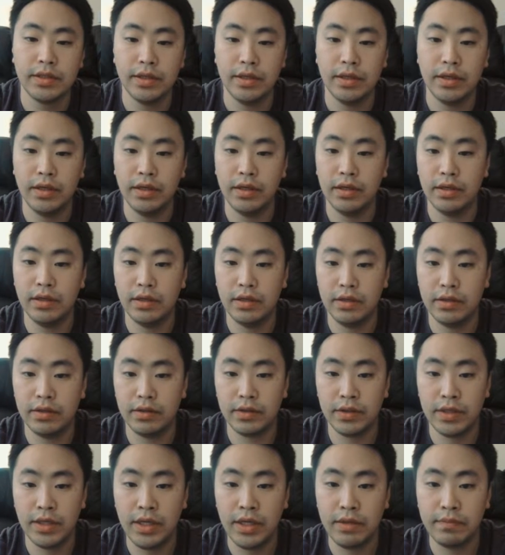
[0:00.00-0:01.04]
Uh,
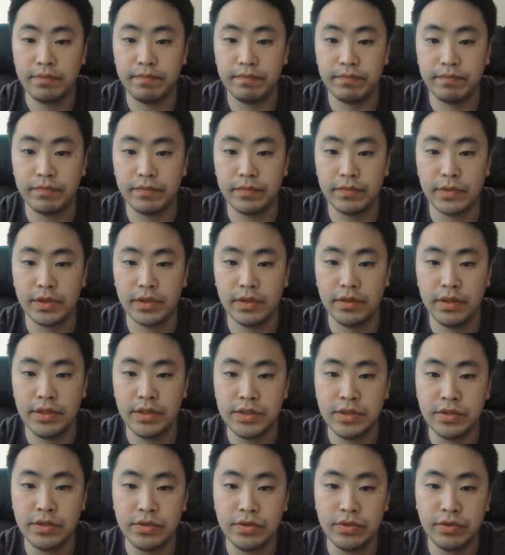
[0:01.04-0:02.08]
okay,
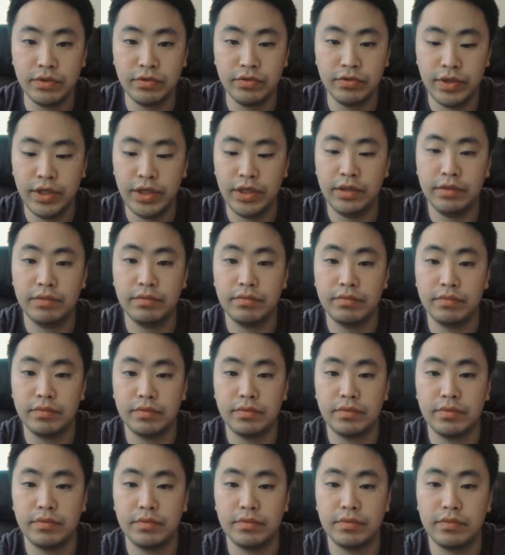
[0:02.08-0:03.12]
let's also create
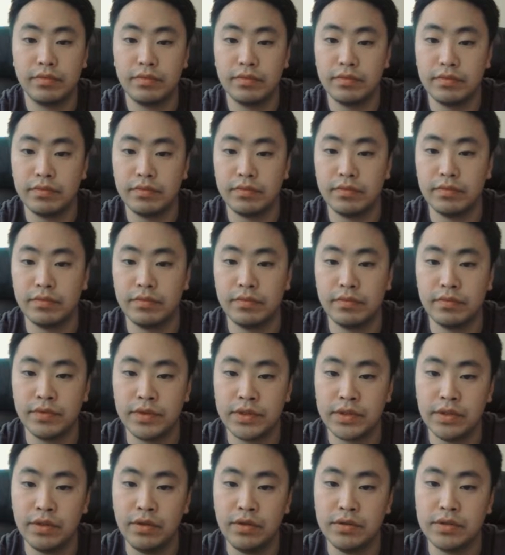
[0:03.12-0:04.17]

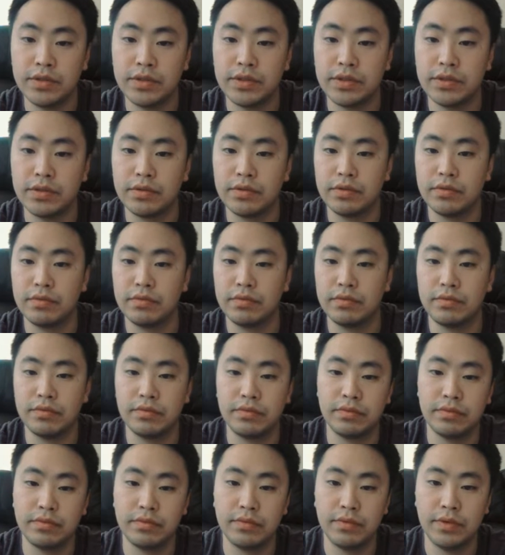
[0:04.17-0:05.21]
results
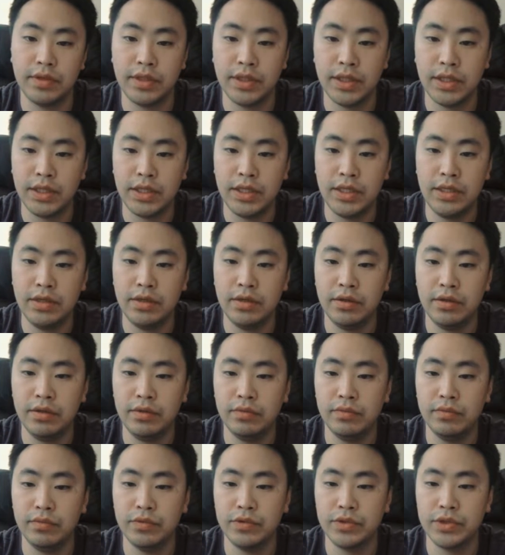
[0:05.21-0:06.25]
and then
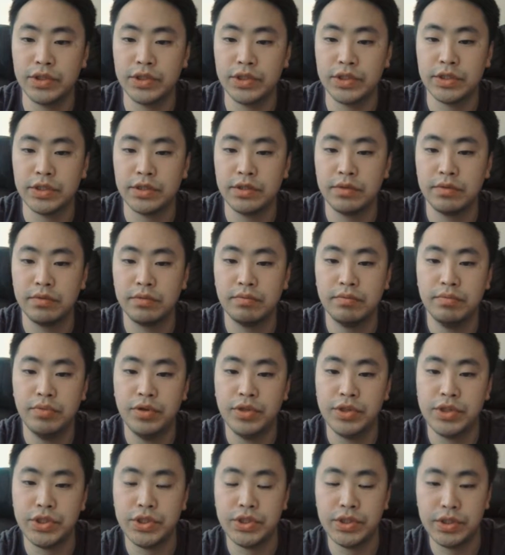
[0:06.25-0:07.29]
here, we'll just
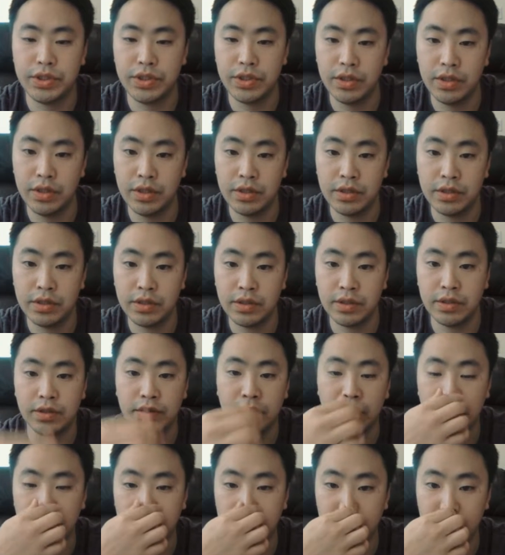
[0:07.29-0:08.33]
push the
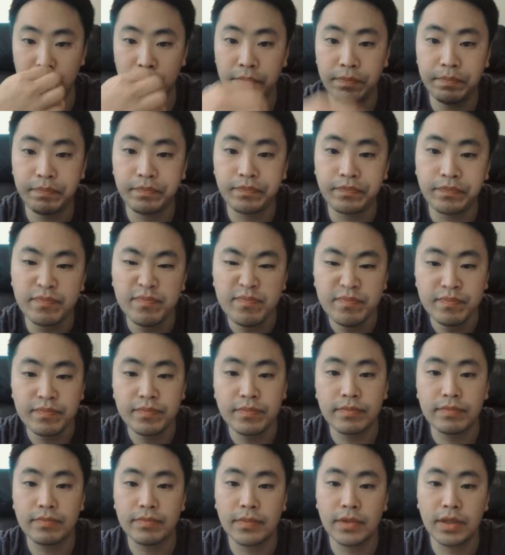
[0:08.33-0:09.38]
number
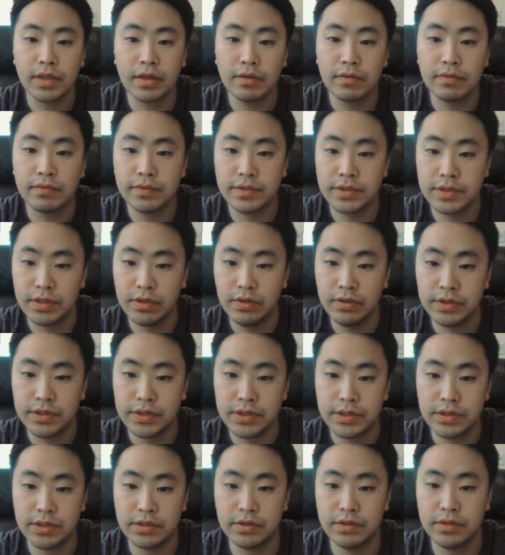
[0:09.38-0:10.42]

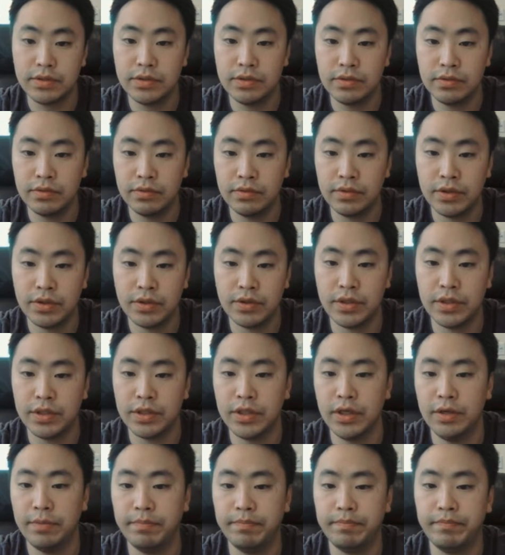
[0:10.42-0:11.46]
results to current
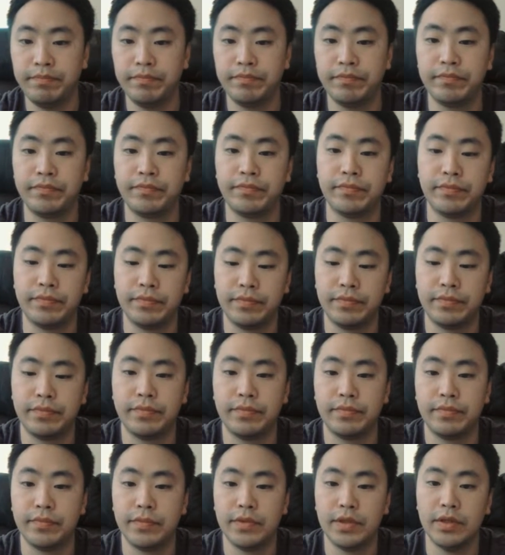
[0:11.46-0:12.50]
num.
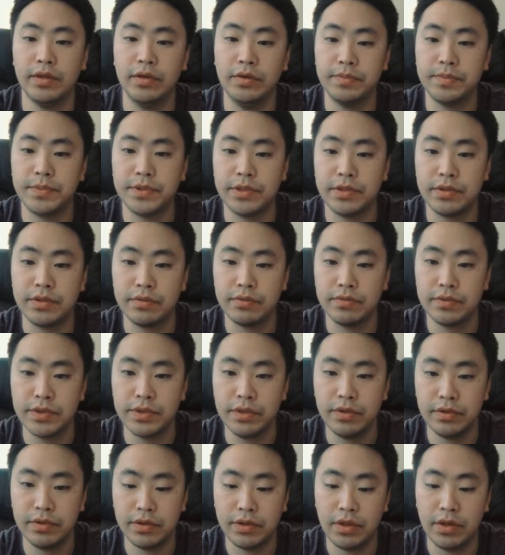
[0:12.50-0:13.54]
Oops,
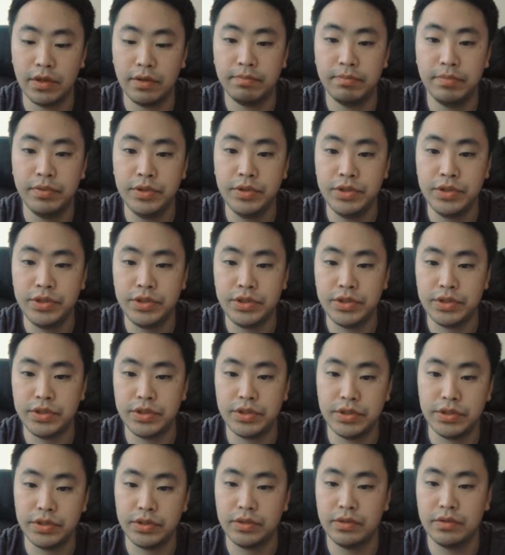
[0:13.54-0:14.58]
result dot
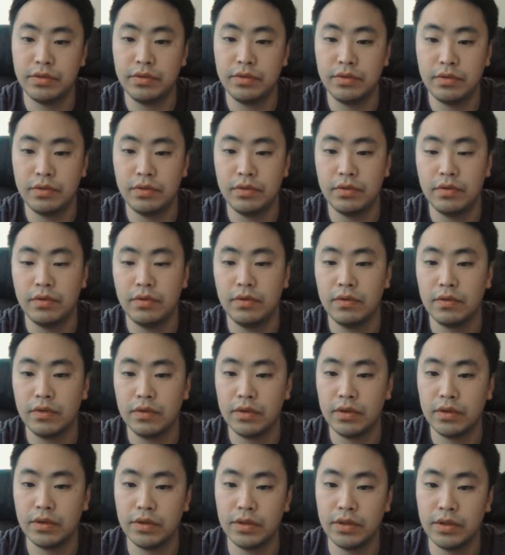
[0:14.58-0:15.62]
push
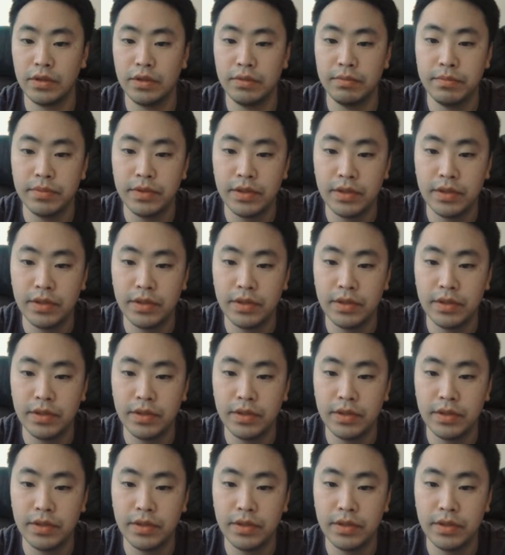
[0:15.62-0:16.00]
current num.